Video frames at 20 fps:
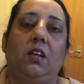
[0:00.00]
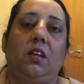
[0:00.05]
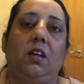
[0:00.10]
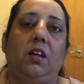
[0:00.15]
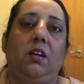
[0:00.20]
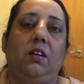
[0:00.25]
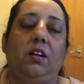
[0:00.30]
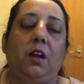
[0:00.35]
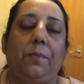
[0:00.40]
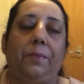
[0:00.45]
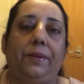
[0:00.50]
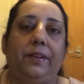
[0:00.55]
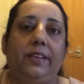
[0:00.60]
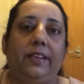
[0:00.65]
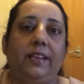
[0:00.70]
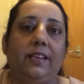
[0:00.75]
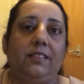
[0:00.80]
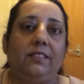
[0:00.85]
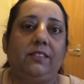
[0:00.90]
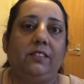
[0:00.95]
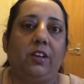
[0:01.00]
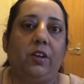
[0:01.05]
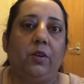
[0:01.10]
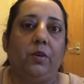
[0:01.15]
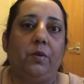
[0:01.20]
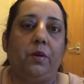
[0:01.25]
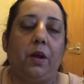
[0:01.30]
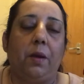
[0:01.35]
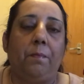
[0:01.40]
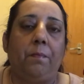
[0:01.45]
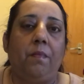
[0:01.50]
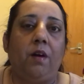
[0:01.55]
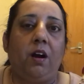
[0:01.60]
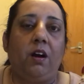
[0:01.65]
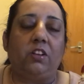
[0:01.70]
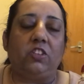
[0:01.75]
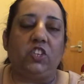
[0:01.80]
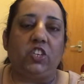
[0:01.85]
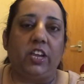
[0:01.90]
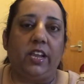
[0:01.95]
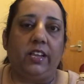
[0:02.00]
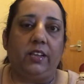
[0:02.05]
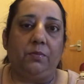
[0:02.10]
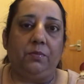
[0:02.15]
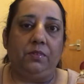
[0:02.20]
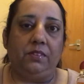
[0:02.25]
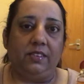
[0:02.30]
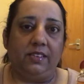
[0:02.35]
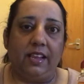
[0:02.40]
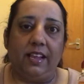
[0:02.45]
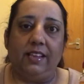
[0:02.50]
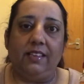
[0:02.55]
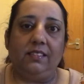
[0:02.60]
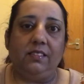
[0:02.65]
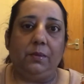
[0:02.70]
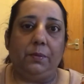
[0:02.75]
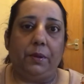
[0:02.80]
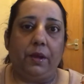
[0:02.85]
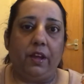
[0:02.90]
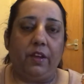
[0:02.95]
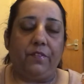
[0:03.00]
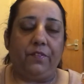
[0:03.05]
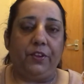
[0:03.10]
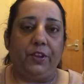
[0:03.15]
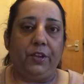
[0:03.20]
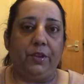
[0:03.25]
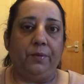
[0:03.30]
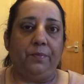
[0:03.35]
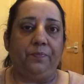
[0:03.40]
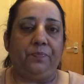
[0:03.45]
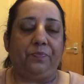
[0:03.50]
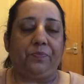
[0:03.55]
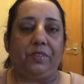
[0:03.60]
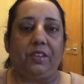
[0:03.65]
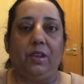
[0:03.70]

a couple of years ago a Marc Jacobs Daisy perfume.